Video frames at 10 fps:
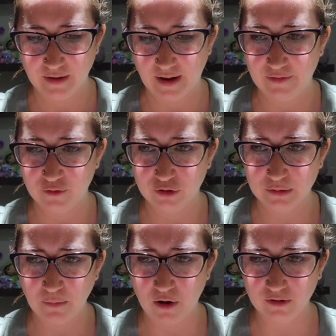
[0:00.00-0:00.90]
And they're
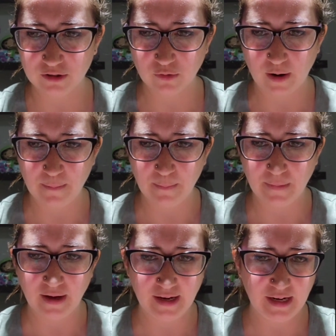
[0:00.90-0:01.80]
small, so I
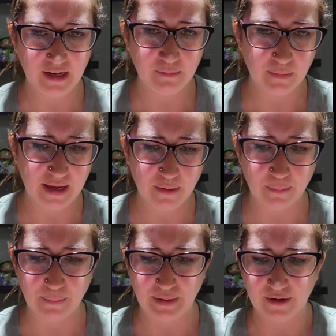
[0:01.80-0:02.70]
might make
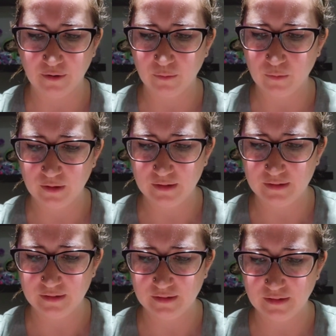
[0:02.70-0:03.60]
bigger
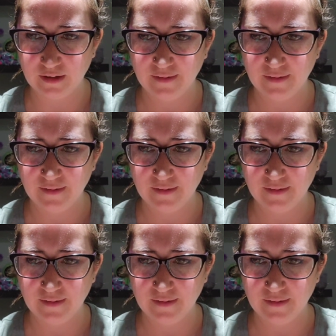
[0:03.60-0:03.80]
ones.